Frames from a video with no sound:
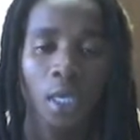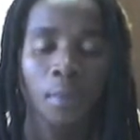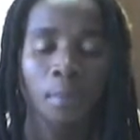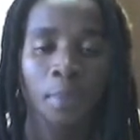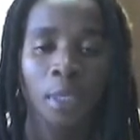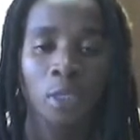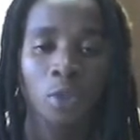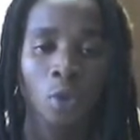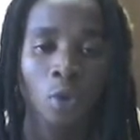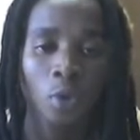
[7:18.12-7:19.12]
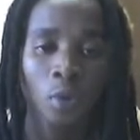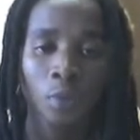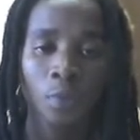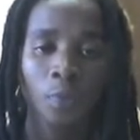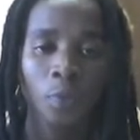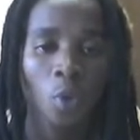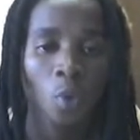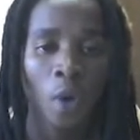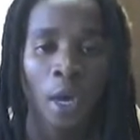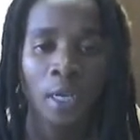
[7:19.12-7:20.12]
Imbizo
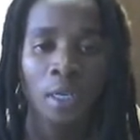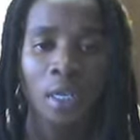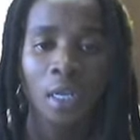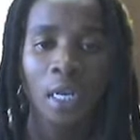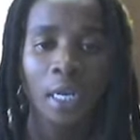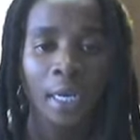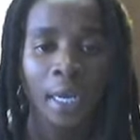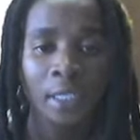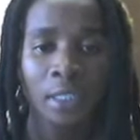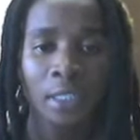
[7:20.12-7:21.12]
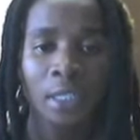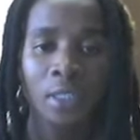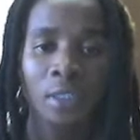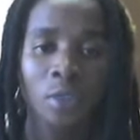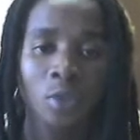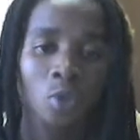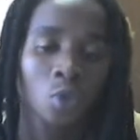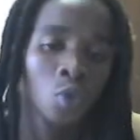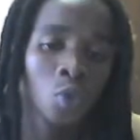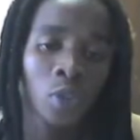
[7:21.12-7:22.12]
1,
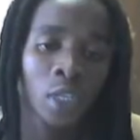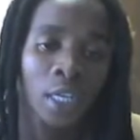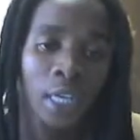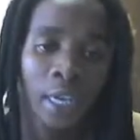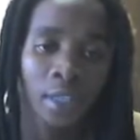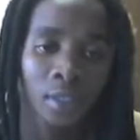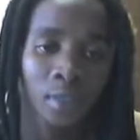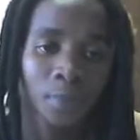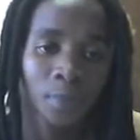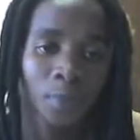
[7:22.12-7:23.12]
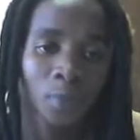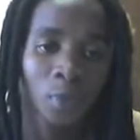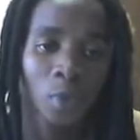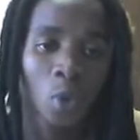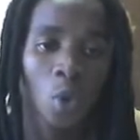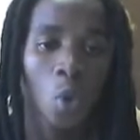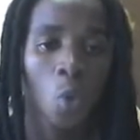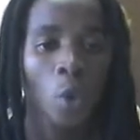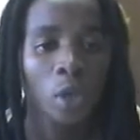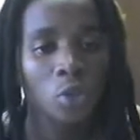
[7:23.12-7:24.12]
19-38.
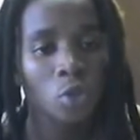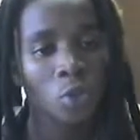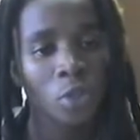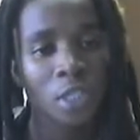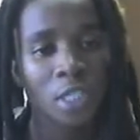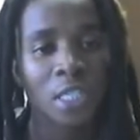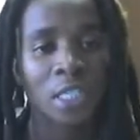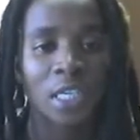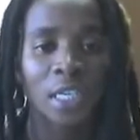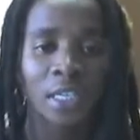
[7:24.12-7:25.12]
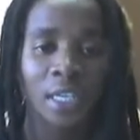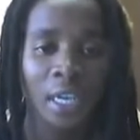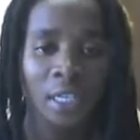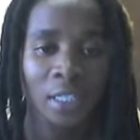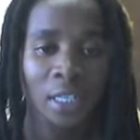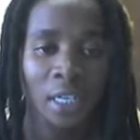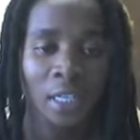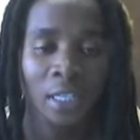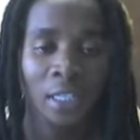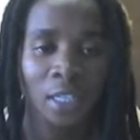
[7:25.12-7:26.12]
What source is indicated
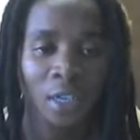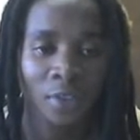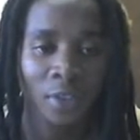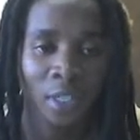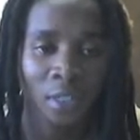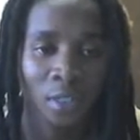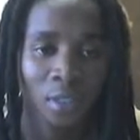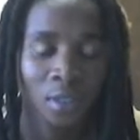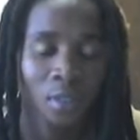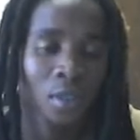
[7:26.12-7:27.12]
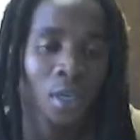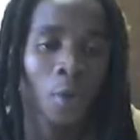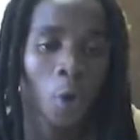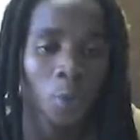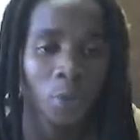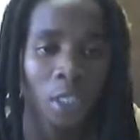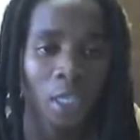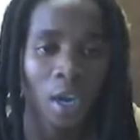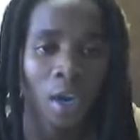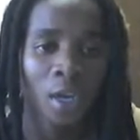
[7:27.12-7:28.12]
in this reference? And our
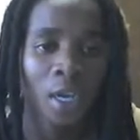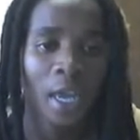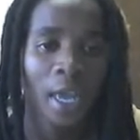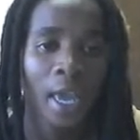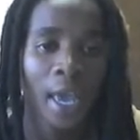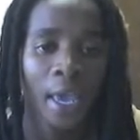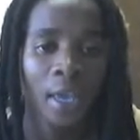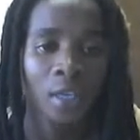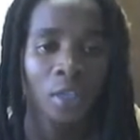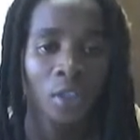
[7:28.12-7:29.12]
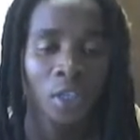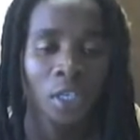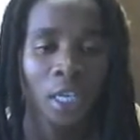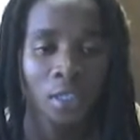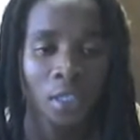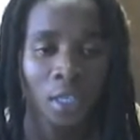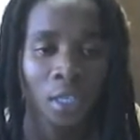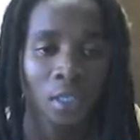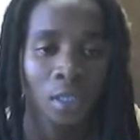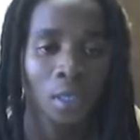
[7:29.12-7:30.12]
options are A, the
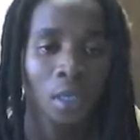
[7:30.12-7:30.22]
internet,